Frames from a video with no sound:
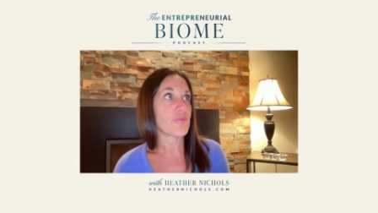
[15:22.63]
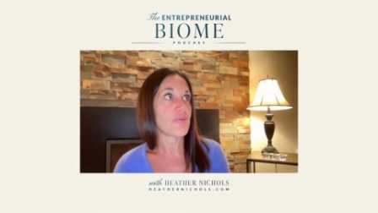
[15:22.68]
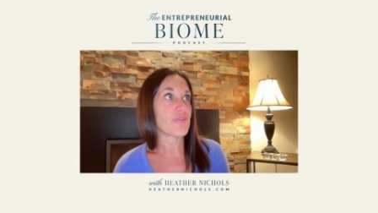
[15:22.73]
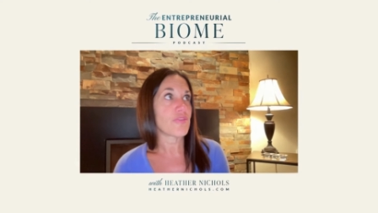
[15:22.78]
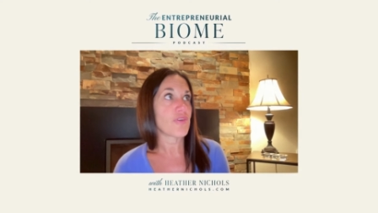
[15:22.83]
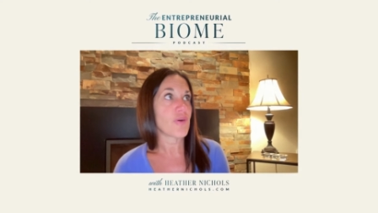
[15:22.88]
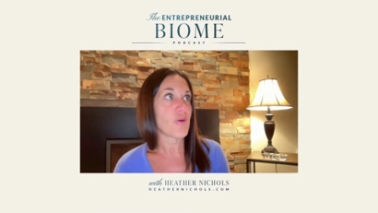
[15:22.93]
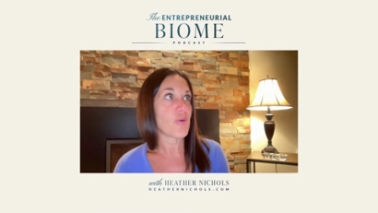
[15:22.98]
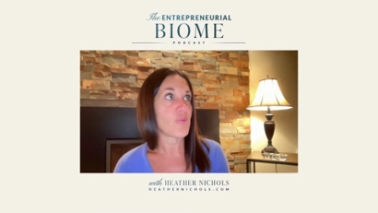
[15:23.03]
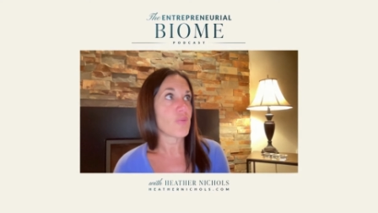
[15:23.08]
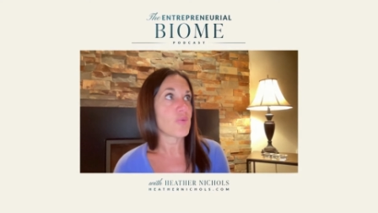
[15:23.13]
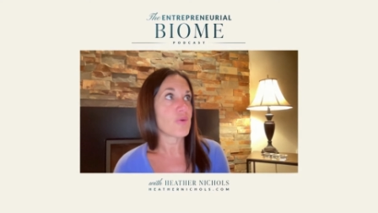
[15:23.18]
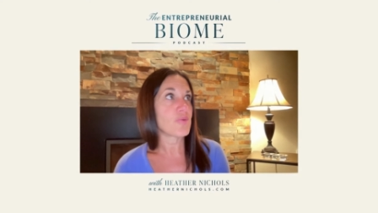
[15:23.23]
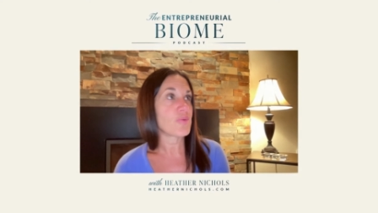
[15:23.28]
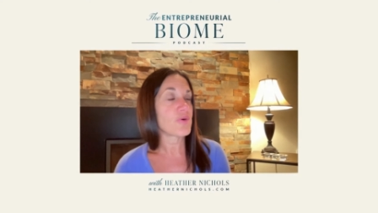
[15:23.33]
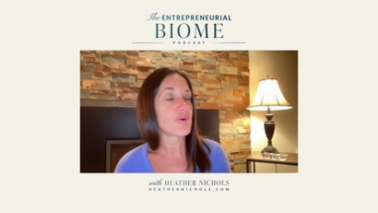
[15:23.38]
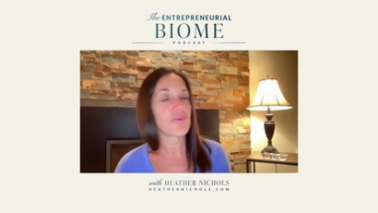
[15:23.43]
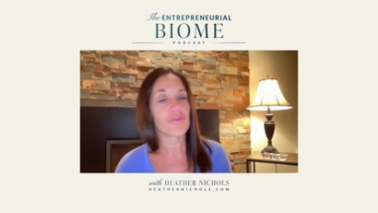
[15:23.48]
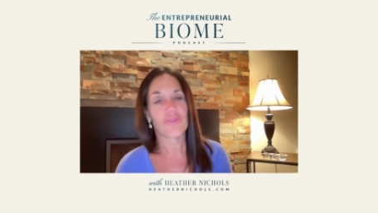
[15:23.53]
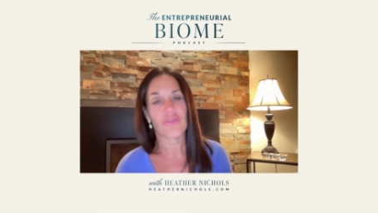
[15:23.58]
so we
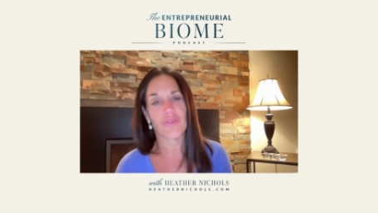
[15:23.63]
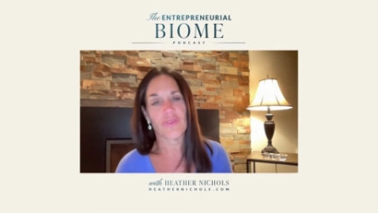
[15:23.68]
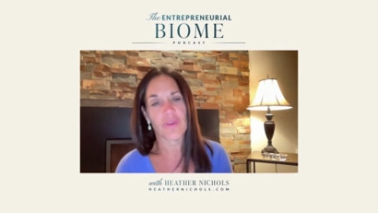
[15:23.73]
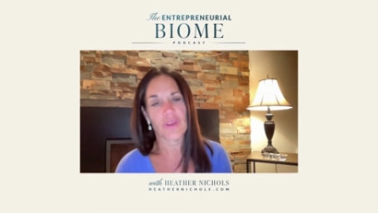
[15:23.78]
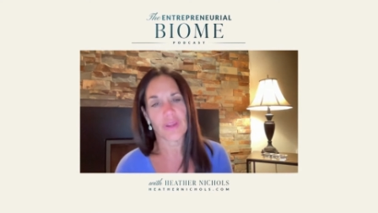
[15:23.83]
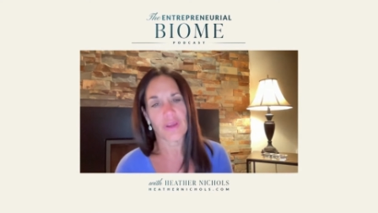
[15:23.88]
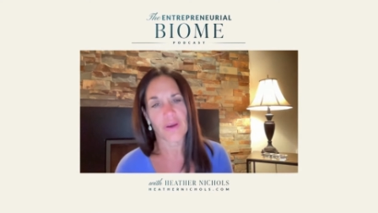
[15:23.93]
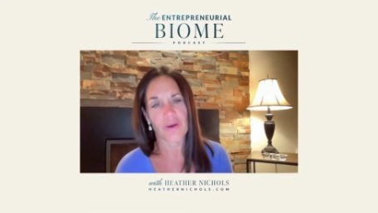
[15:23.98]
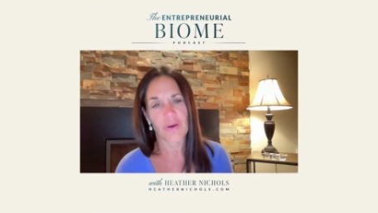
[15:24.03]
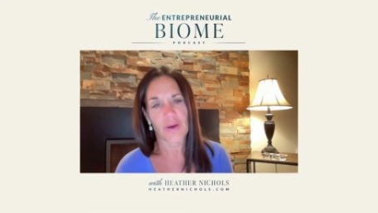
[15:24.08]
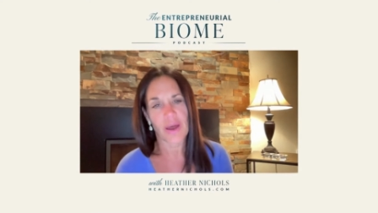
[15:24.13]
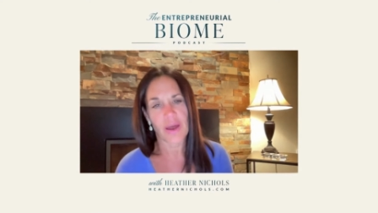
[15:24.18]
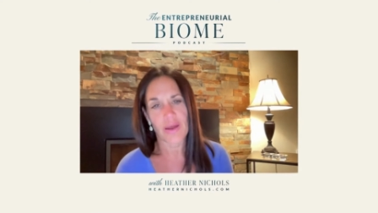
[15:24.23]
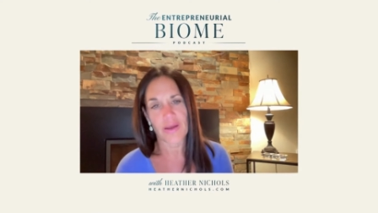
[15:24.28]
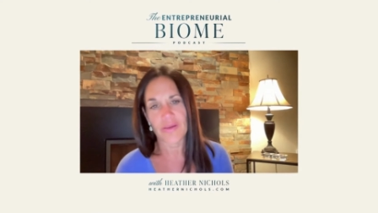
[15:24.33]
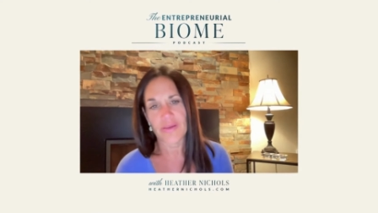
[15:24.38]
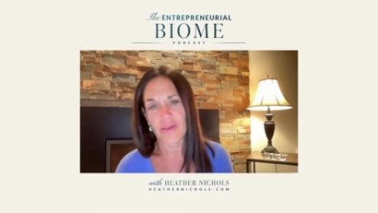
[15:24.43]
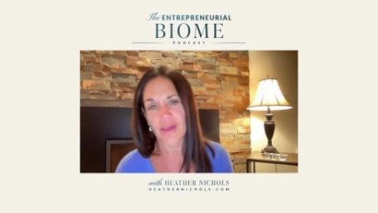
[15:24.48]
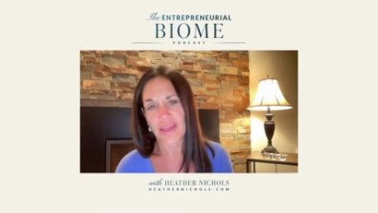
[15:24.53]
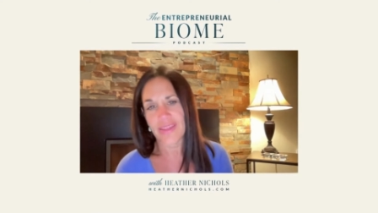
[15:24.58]
will, you know, I,